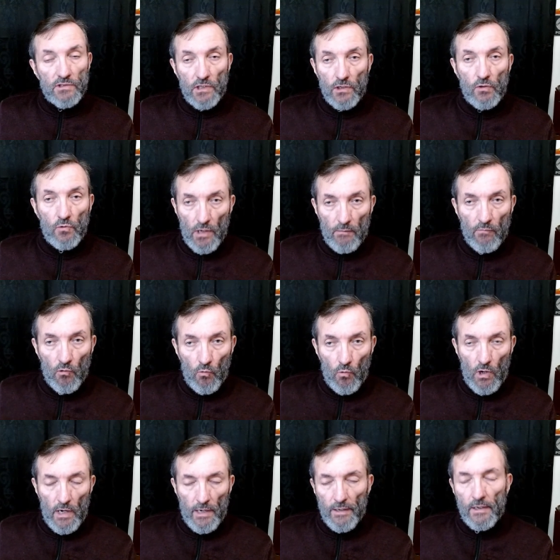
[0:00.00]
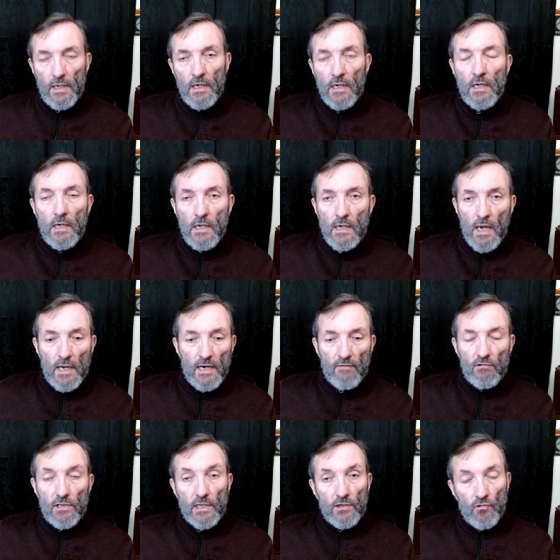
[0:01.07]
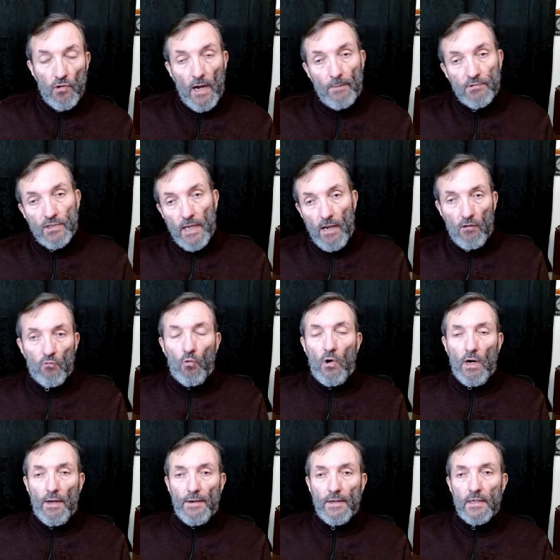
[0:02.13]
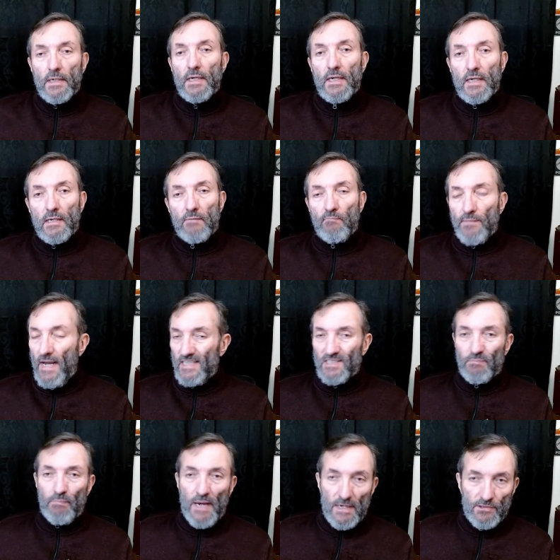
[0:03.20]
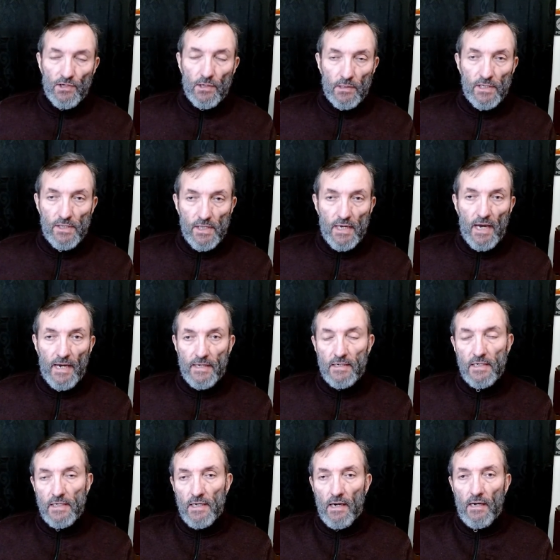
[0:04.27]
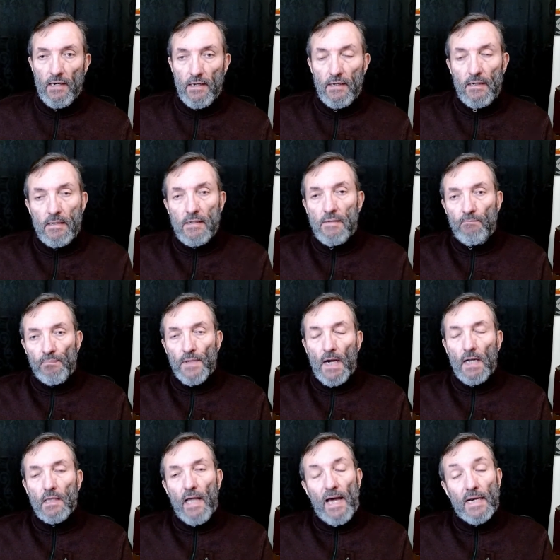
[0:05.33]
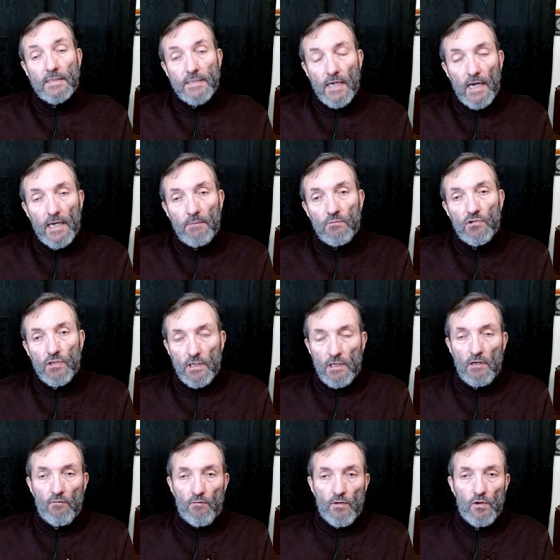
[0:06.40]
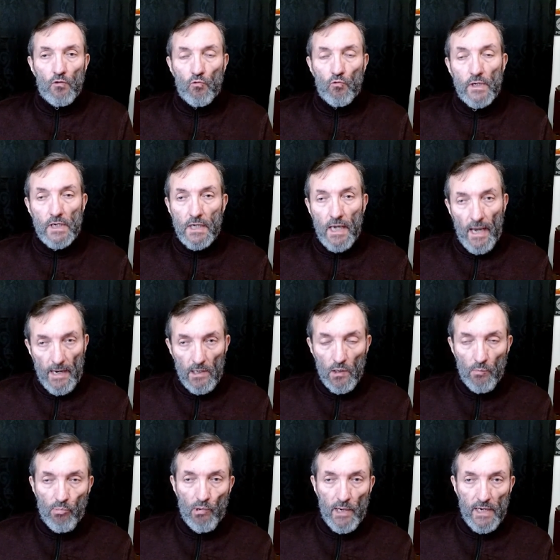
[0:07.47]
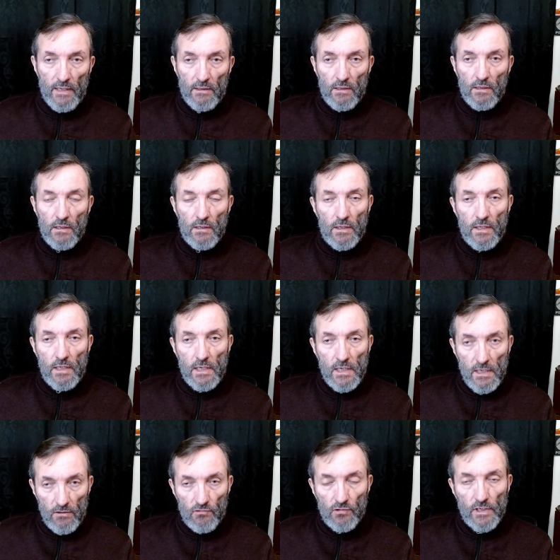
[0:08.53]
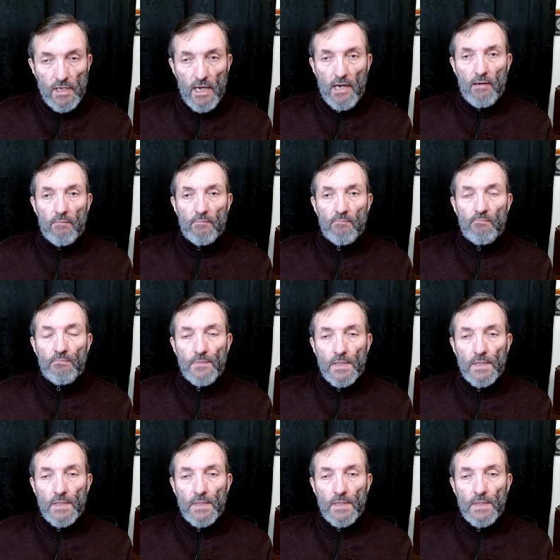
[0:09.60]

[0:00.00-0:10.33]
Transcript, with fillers: the new number one, and everything drops down one. That's basically the idea. A lot of times, if you recalibrate the E C M,